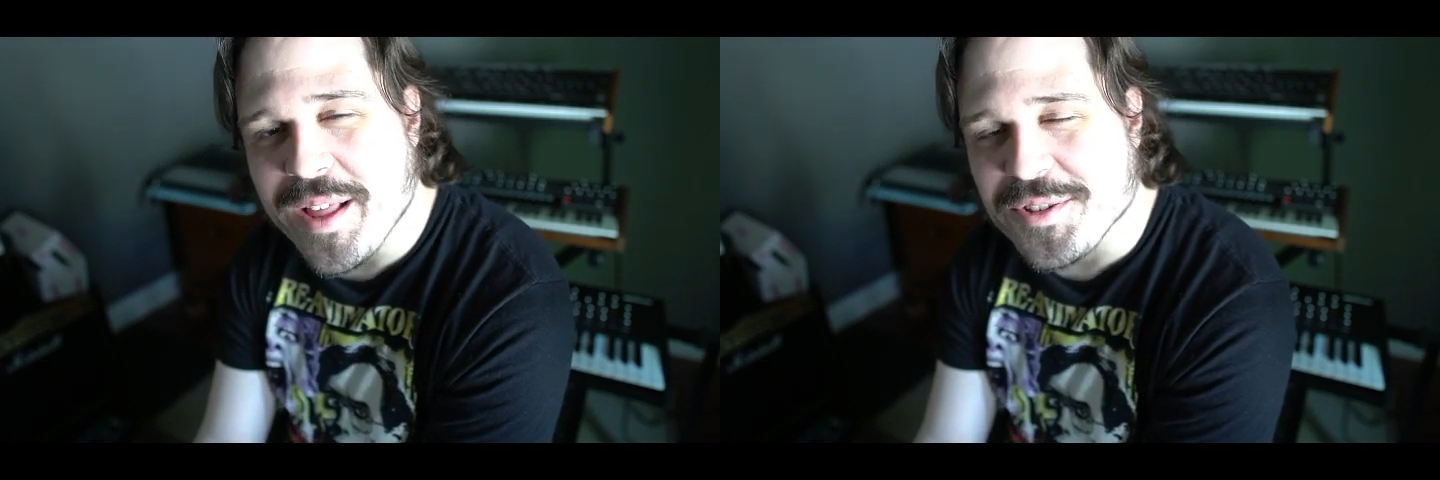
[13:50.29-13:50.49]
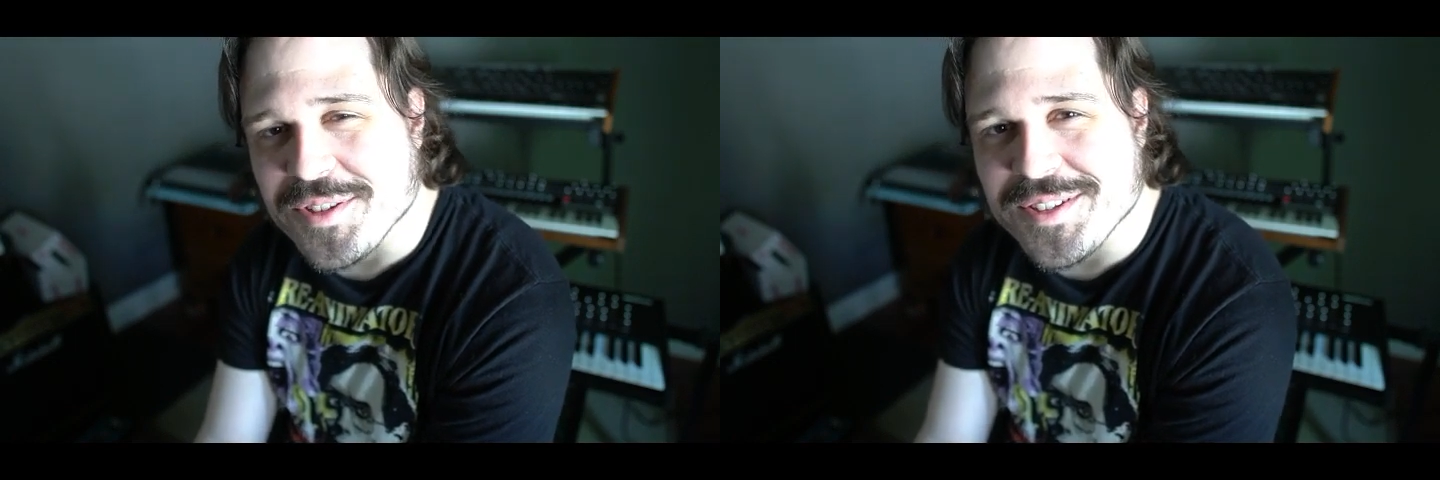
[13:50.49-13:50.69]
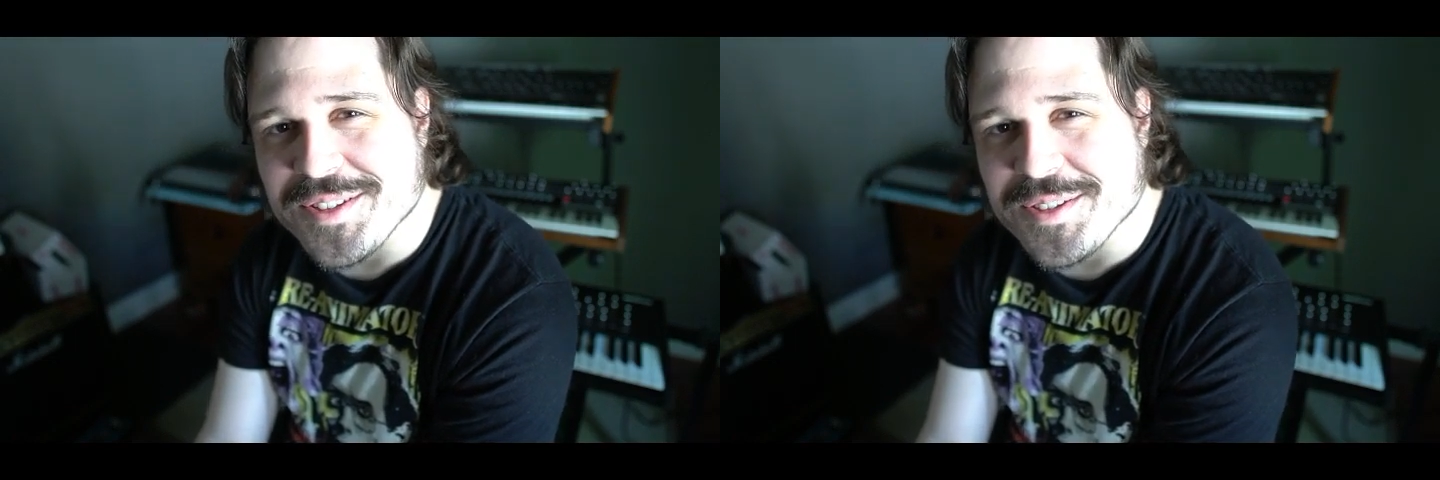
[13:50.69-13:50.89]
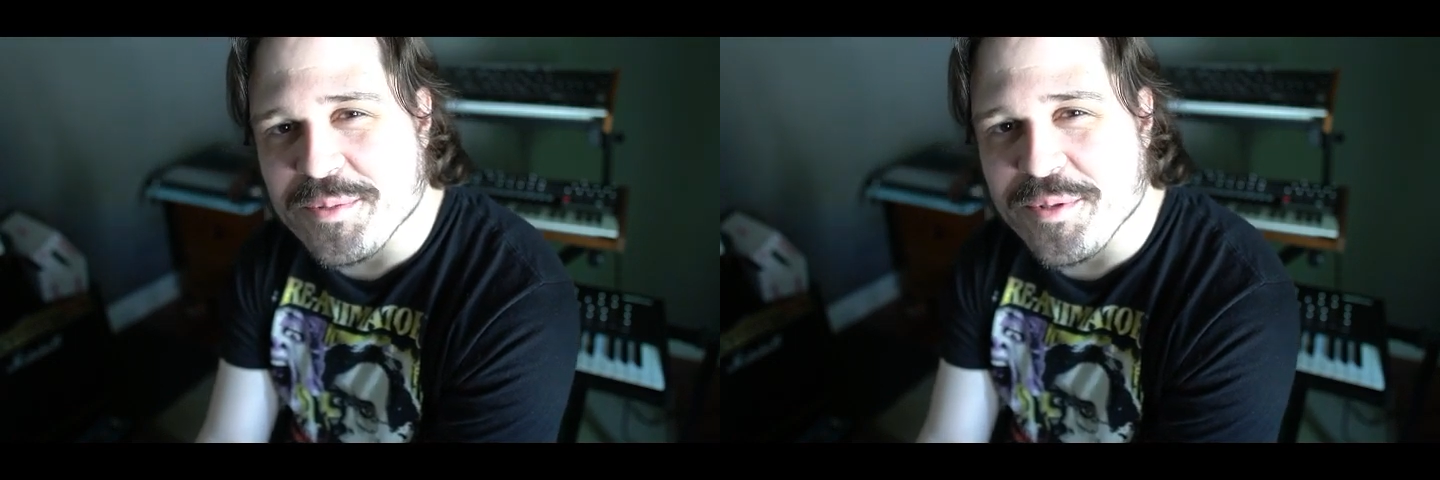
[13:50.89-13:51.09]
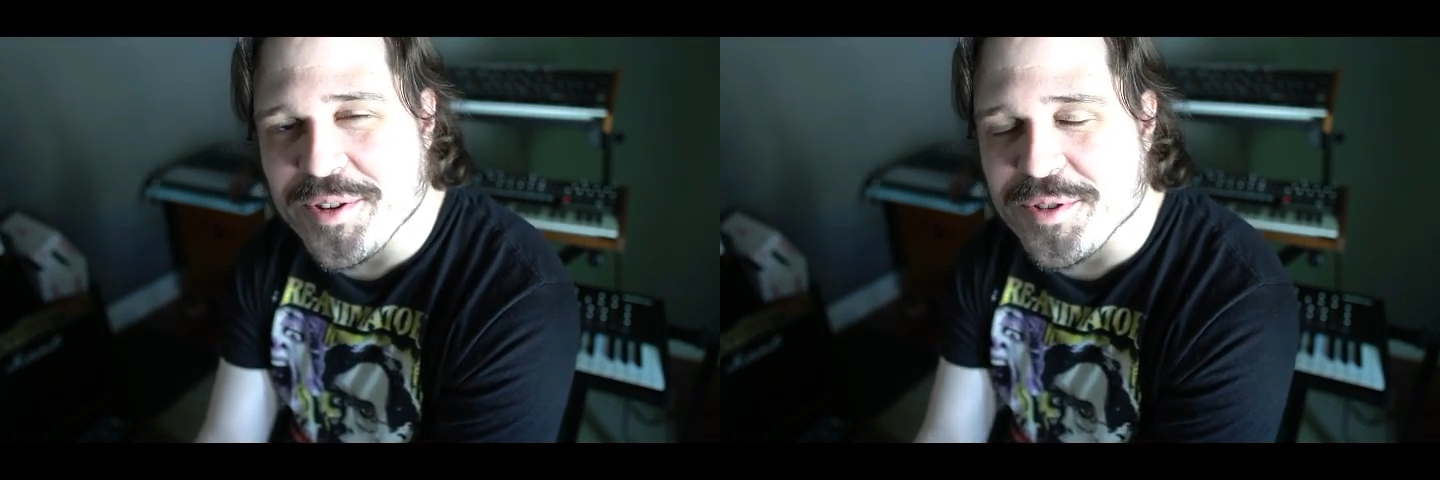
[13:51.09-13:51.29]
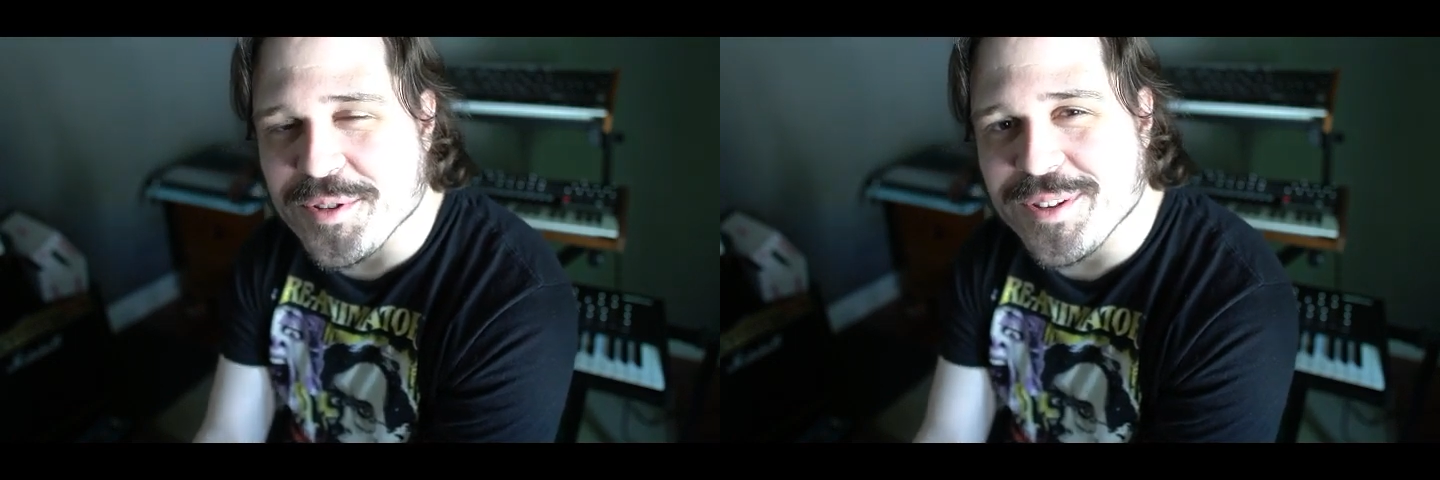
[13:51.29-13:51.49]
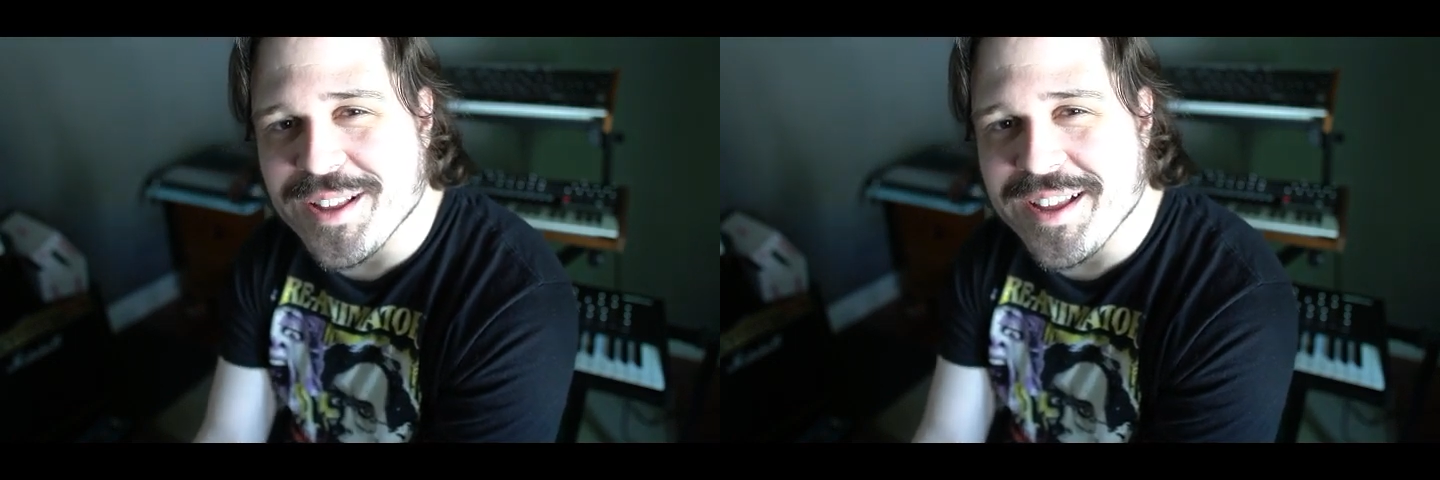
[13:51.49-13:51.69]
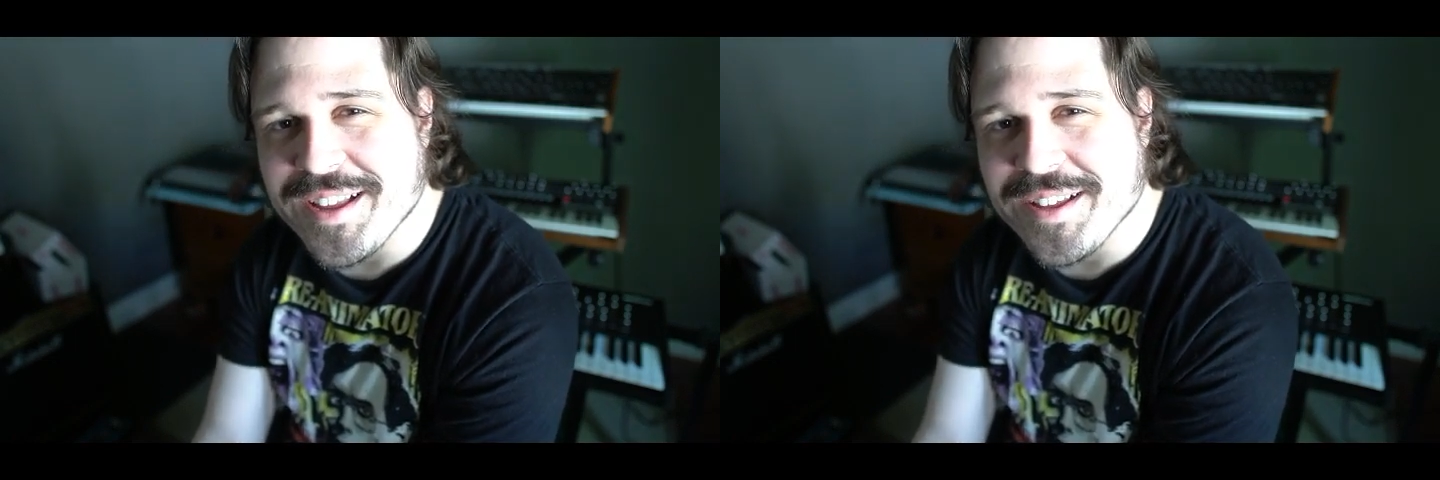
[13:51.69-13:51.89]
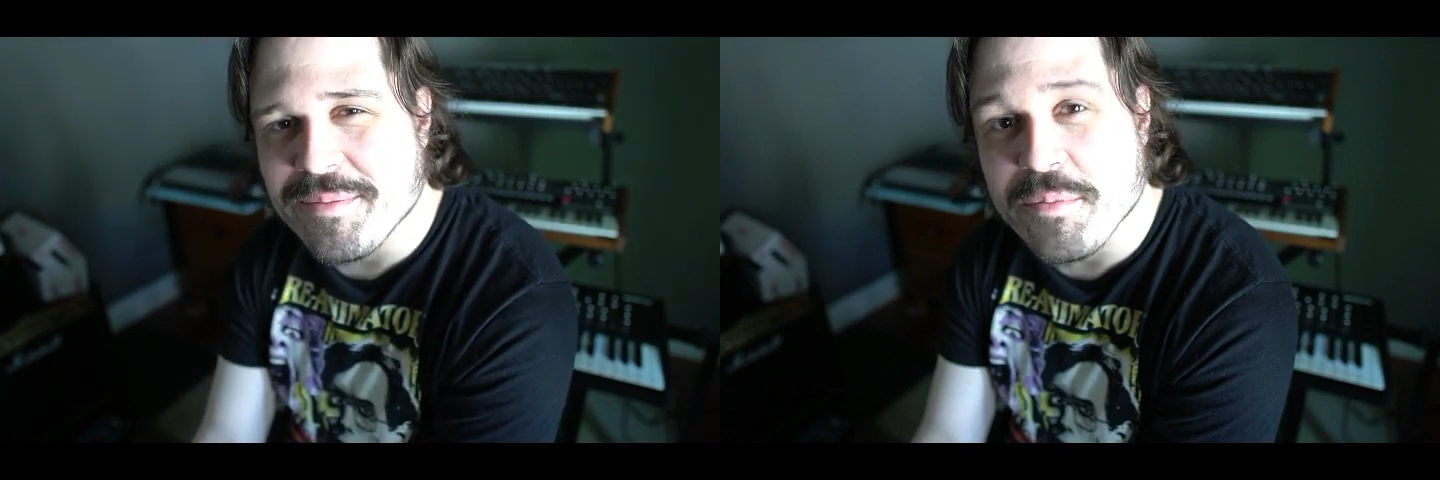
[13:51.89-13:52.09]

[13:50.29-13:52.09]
actually see some original